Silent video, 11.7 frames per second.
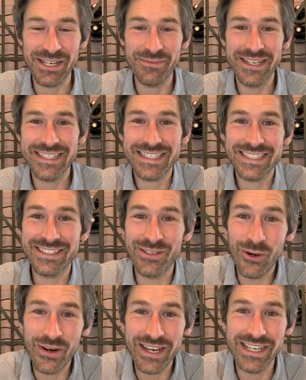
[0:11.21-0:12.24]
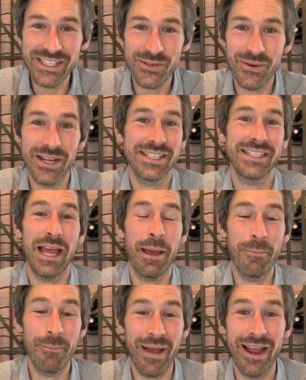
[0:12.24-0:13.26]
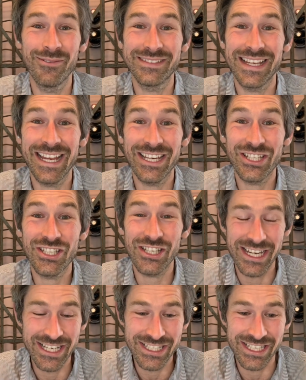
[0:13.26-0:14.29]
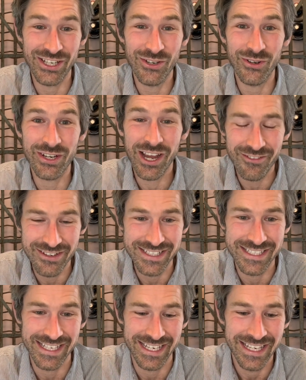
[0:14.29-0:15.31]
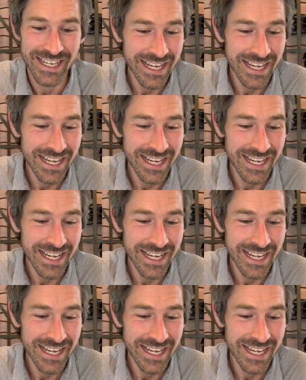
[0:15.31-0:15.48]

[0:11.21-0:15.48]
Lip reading: to be talking to us about exchanging your currency.